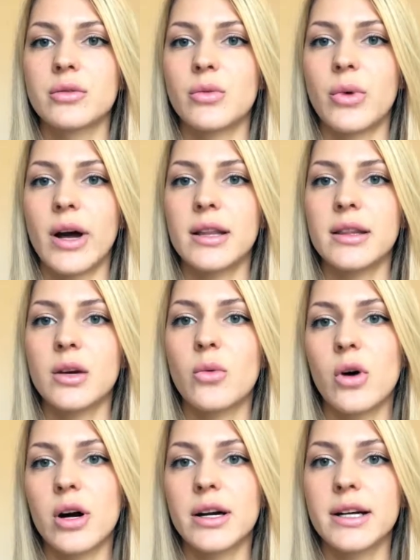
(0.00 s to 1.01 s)
When the
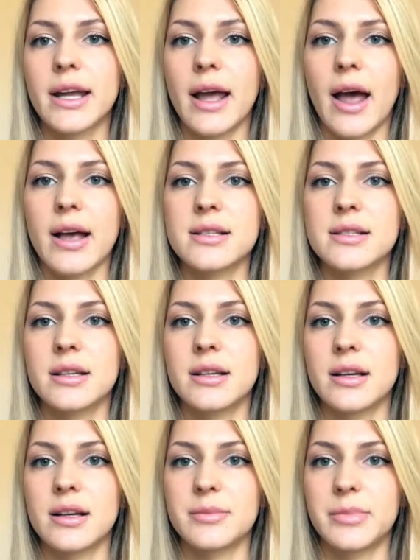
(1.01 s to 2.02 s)
query has
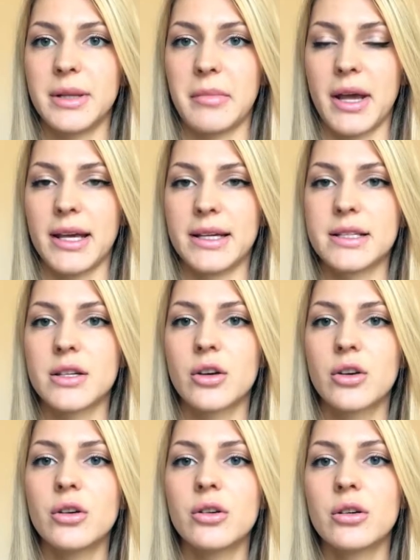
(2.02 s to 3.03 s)
been made,
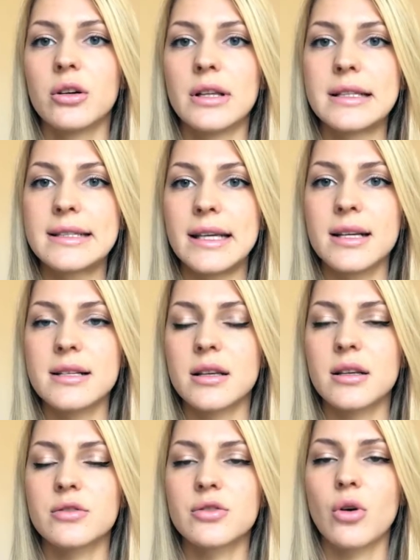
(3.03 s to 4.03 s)
Google digs
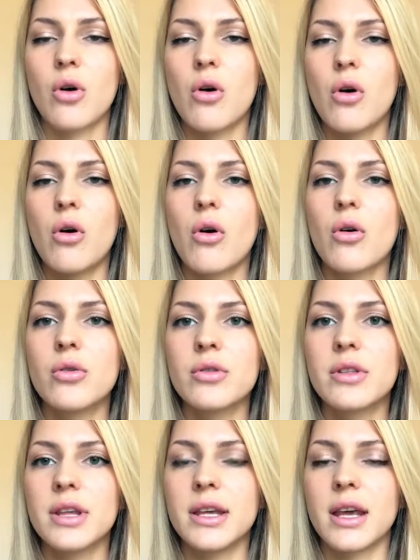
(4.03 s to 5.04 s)
into all
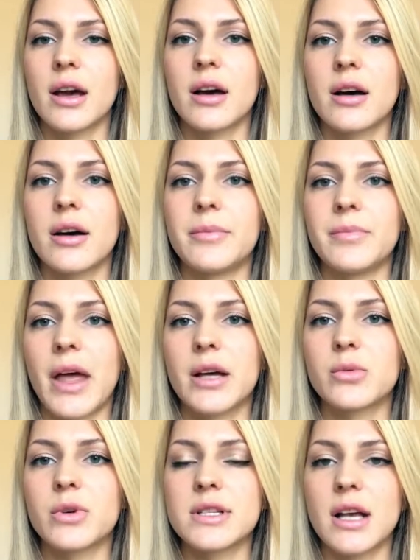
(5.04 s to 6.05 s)
the
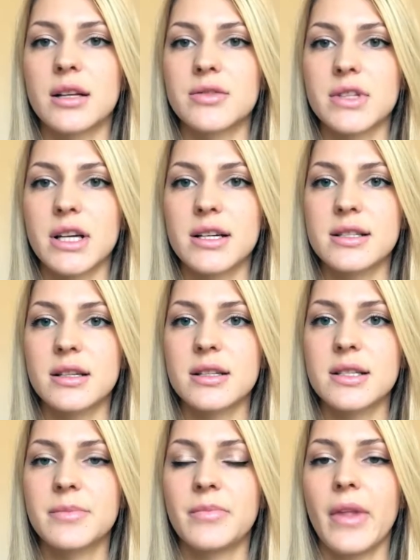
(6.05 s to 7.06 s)
AdWords
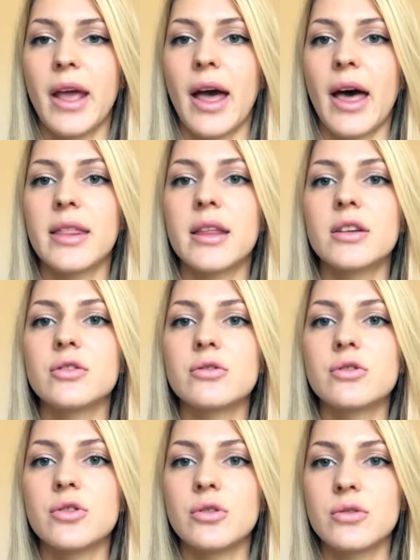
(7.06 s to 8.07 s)
advertisers and then
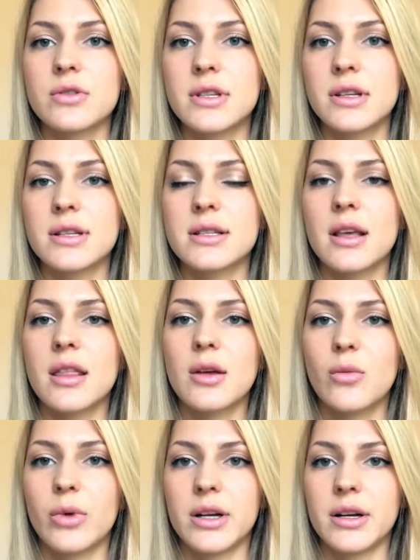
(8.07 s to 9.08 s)
chooses the
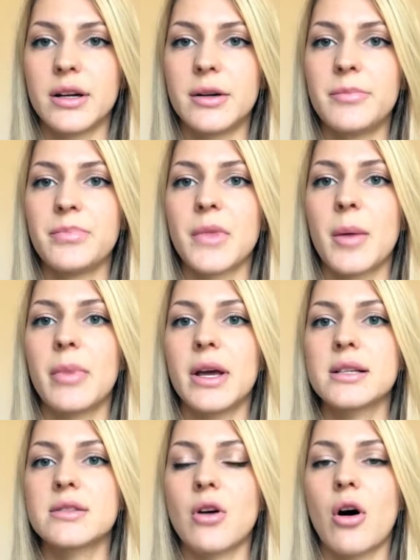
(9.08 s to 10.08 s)
winner
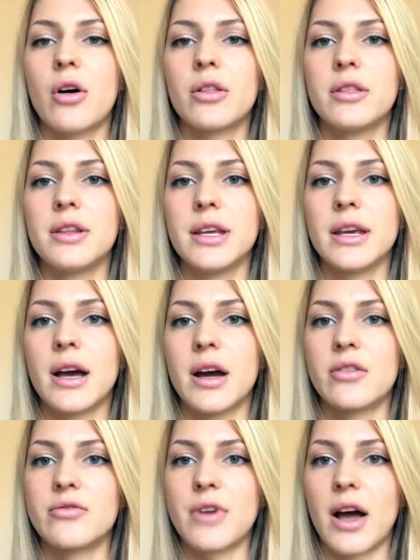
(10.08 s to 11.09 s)
based on the
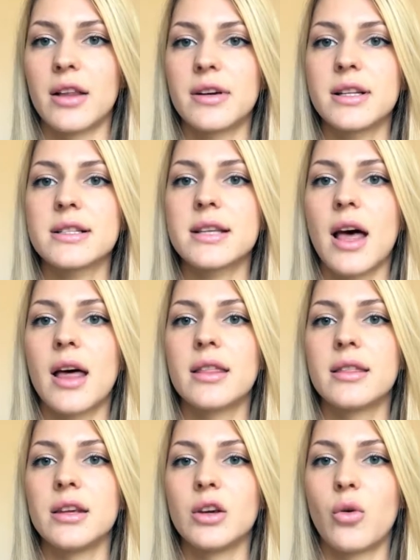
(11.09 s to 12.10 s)
relevance
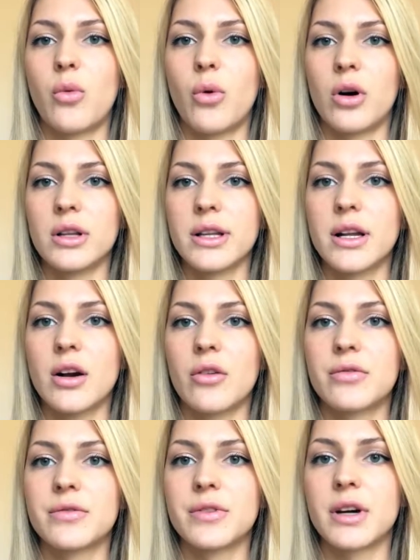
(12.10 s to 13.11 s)
and the quality
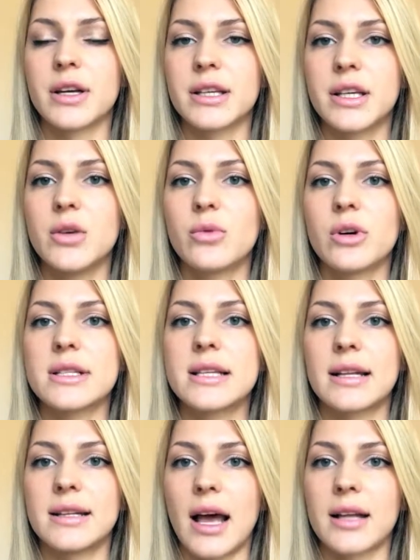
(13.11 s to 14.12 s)
of keywords
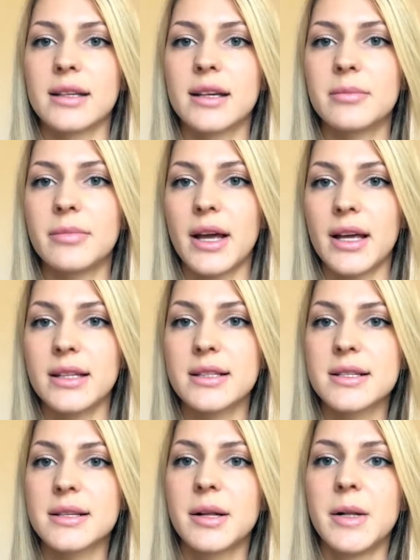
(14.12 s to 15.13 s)
and ad
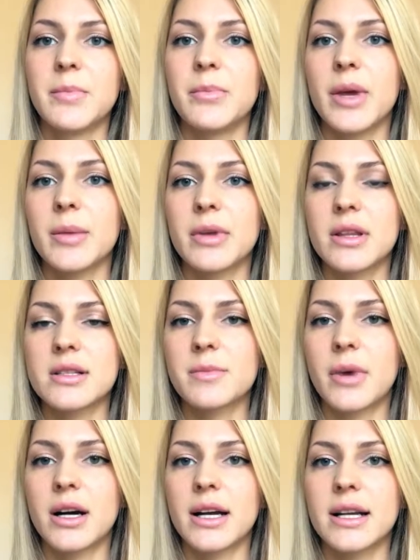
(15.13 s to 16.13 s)
campaigns made by these
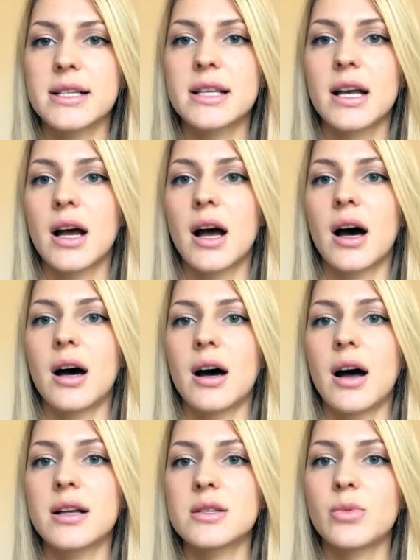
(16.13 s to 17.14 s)
marketers,
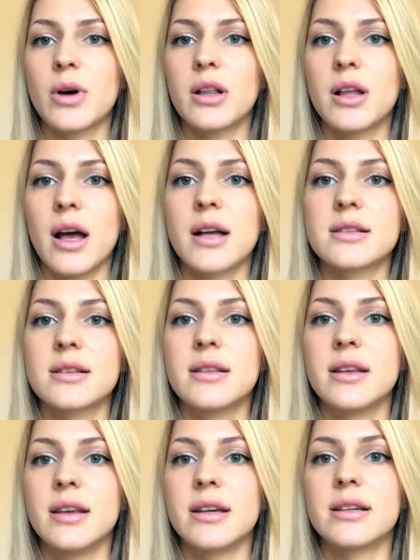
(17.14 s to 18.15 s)
as well as
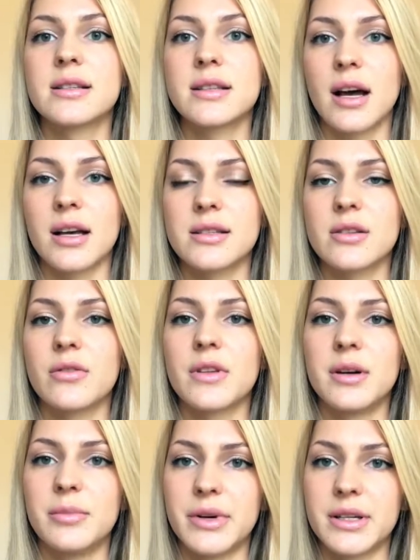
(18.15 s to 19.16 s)
the size of
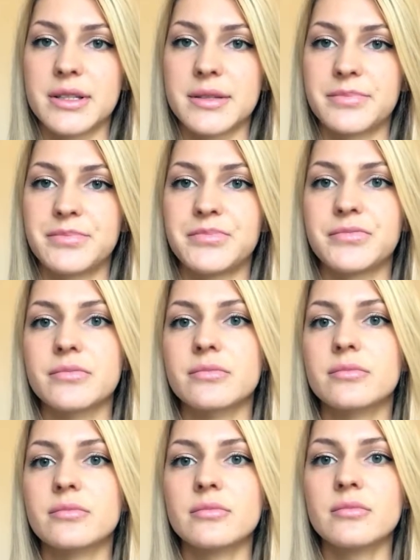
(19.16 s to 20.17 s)
their bid.
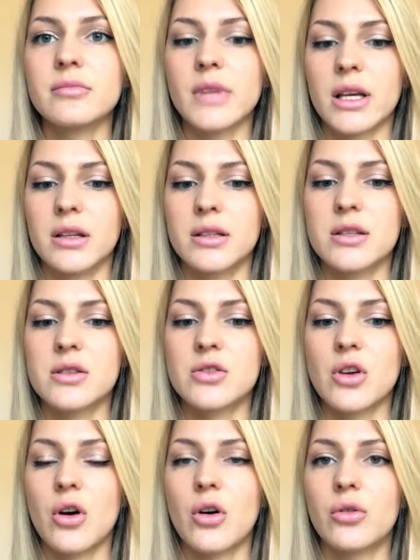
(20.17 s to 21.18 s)

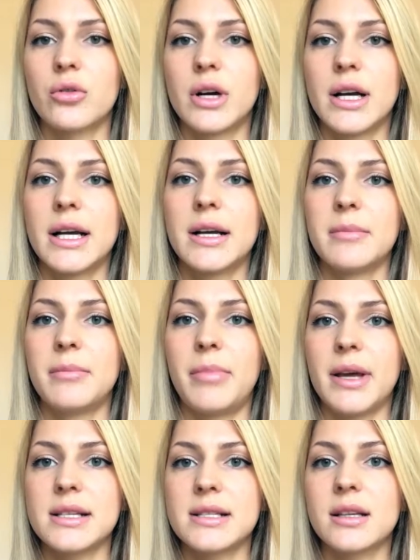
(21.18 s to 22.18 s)
So
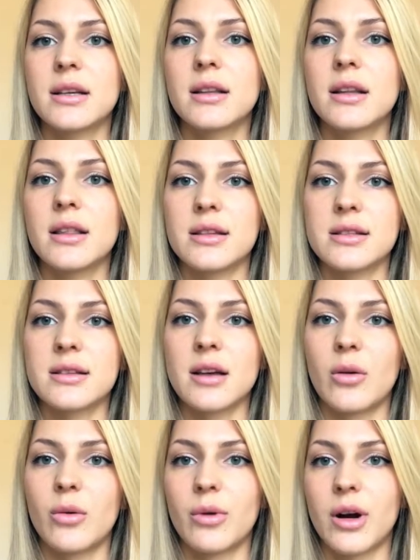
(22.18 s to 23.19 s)
basically, this is
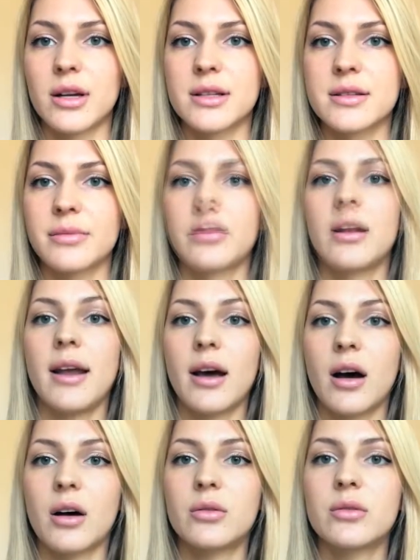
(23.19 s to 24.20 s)
how it works.
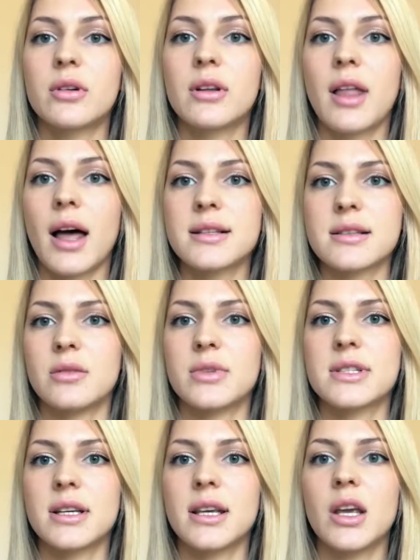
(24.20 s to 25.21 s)
Now, let's
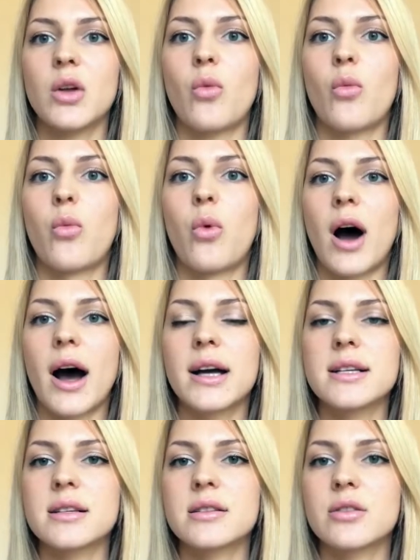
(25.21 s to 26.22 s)
investigate why
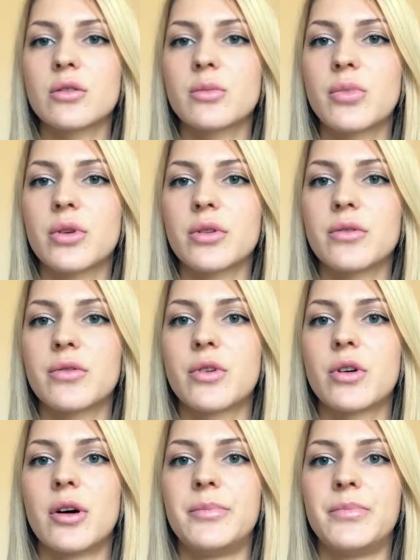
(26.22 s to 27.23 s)
is it so important
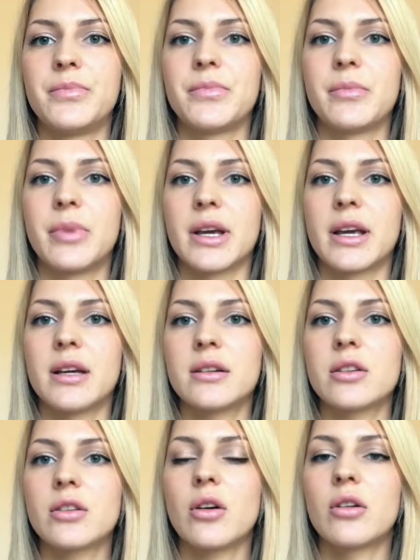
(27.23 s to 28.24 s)
for
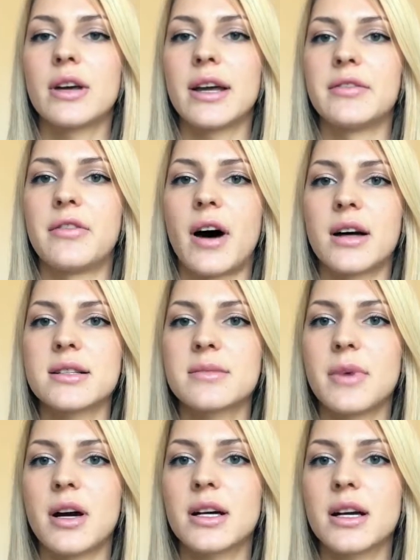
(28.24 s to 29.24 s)
beginner or advanced
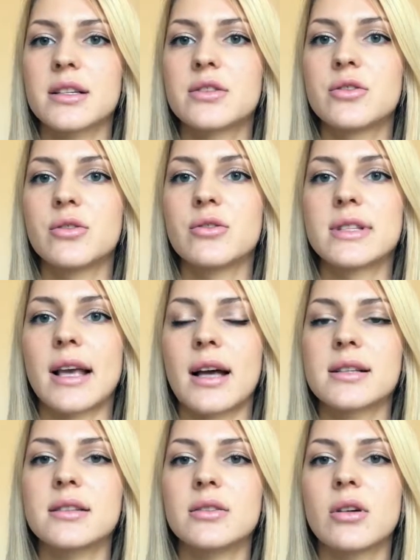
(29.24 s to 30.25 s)
marketers to use
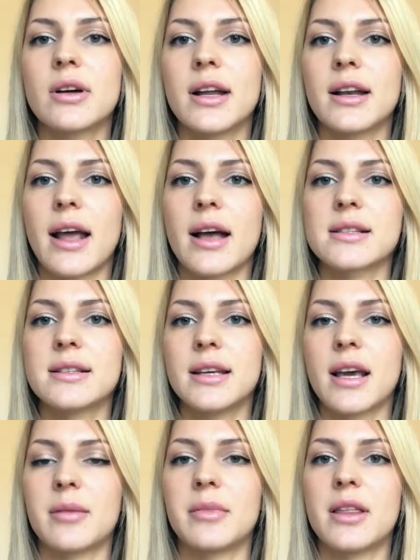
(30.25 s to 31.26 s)
SEO and
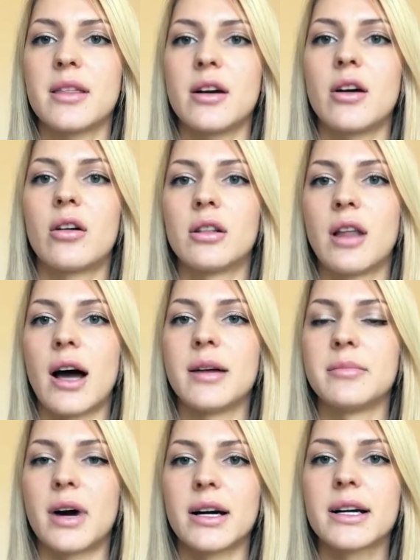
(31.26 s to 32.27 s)
SEM in their
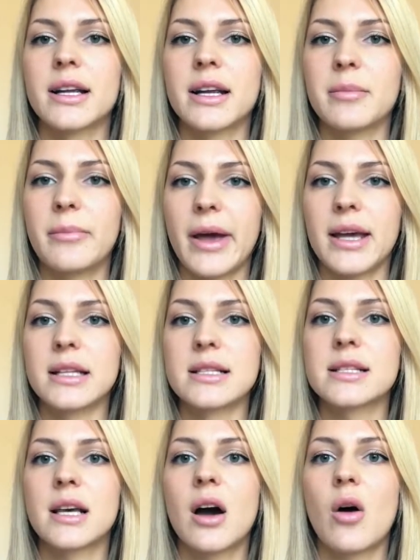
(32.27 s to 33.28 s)
online marketing campaigns.